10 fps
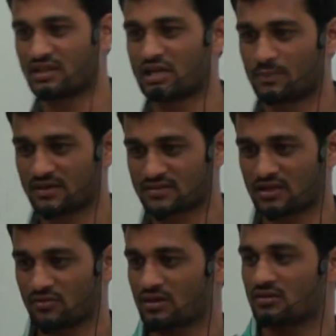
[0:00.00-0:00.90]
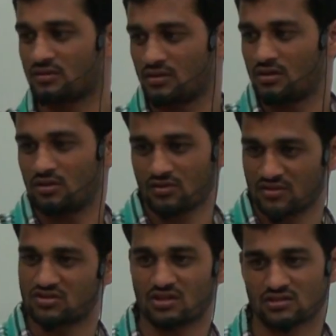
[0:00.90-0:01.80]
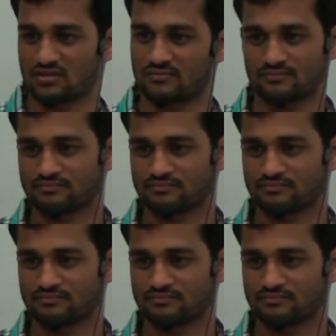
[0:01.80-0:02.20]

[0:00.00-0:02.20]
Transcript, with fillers: That depends on your you know situation.